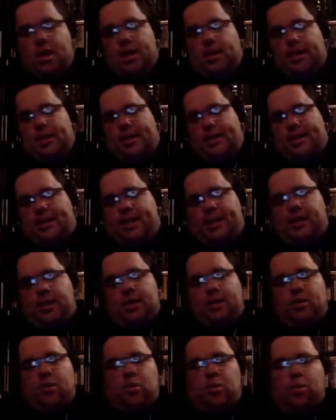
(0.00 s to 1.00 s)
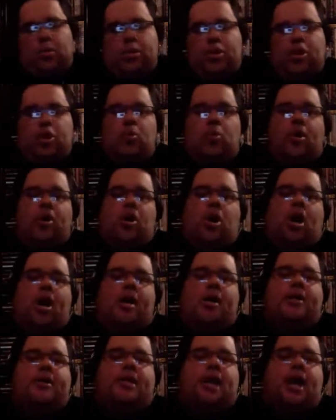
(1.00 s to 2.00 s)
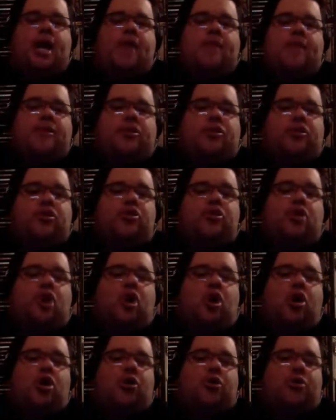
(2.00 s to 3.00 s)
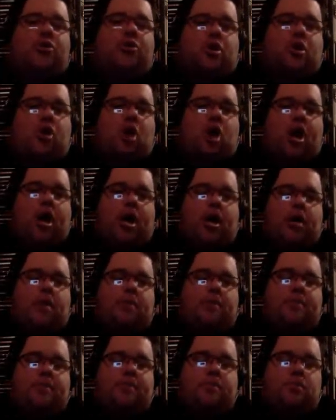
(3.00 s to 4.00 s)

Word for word: see, you and I, David, do know the guy